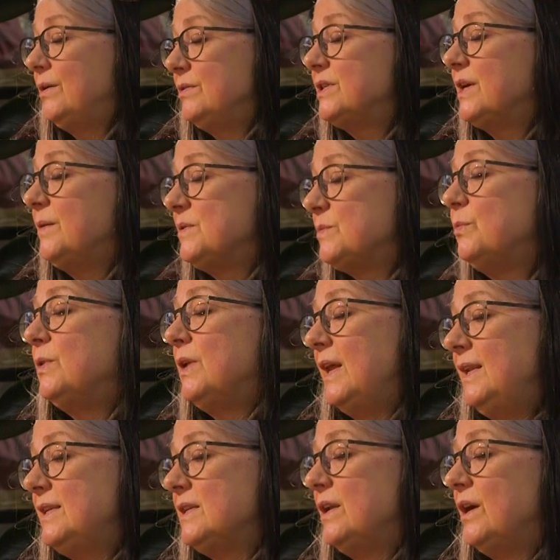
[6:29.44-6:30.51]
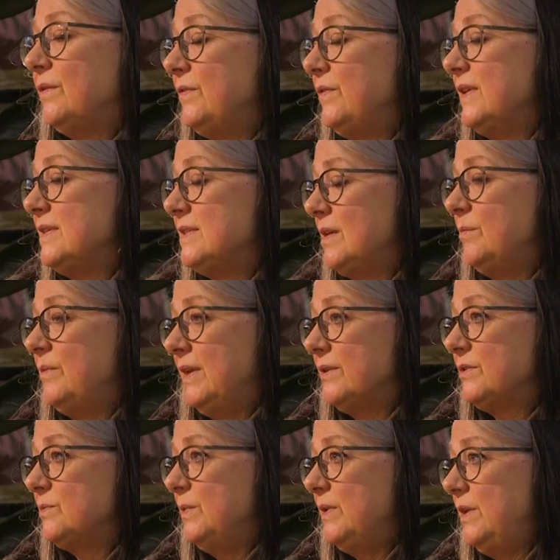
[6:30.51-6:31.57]
times more likely to laugh if there's somebody
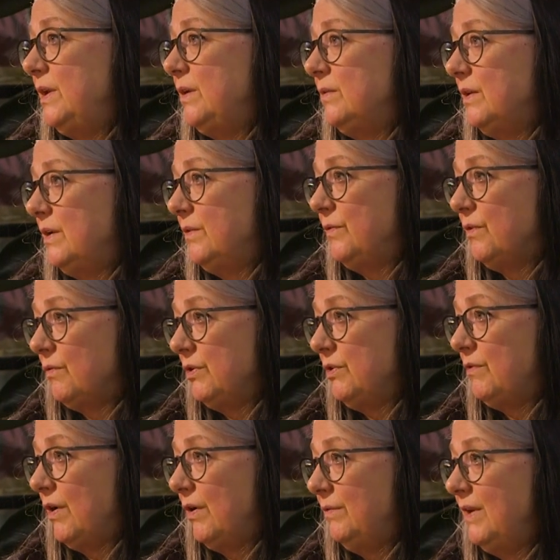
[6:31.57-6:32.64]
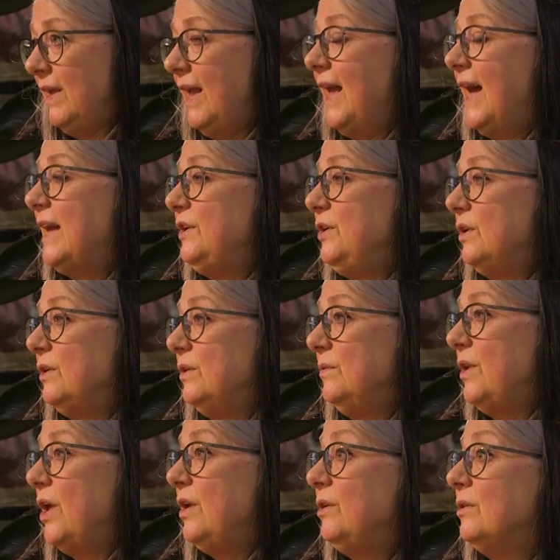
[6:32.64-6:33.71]
else with you than if you're on your own. And
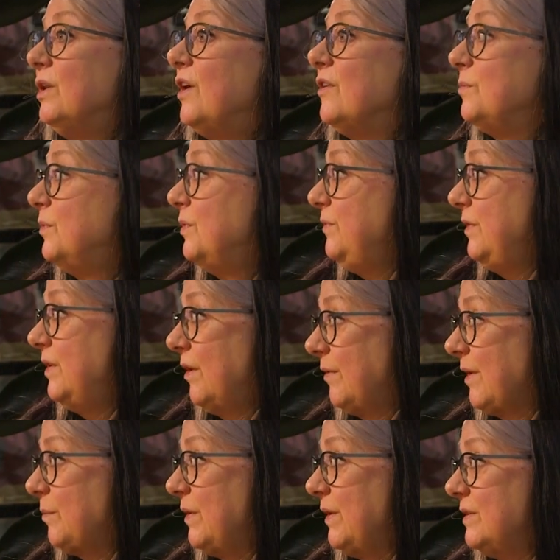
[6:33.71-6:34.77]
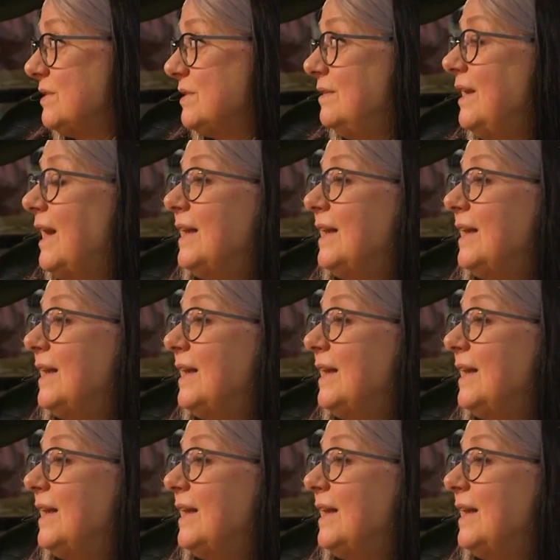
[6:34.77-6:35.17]
you'll laugh more if you know that person,